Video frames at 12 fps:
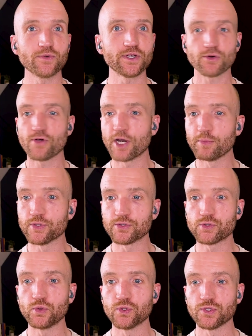to incredible
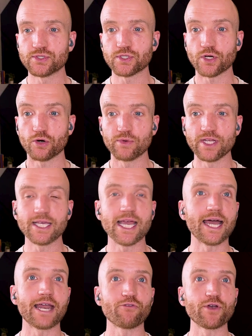tools are really
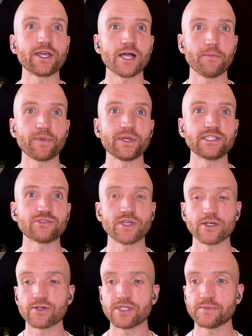at every company's
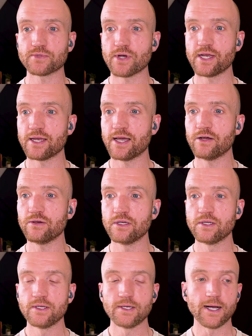fingertips right now.
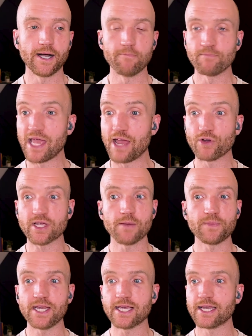Every
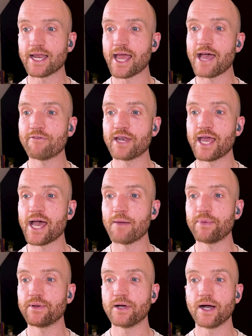company can have an
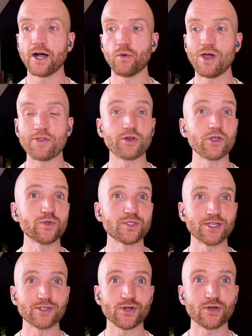app, whether used
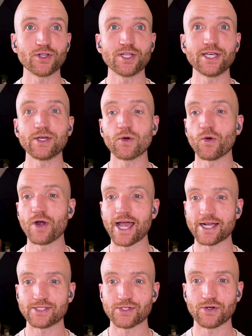internally or
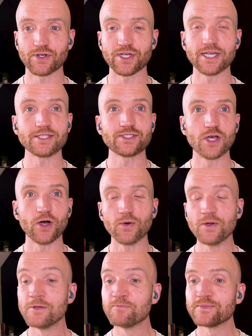externally.
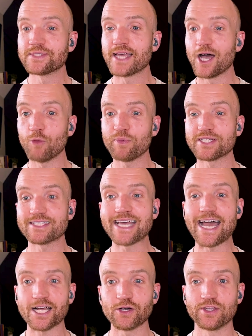So to help us
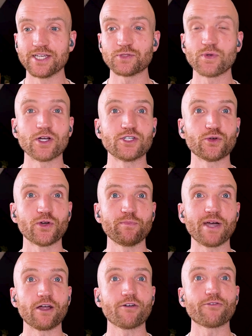tackle this, we are joined
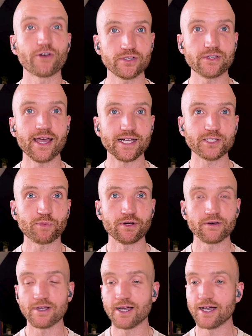by our first
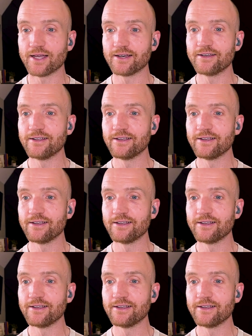expert on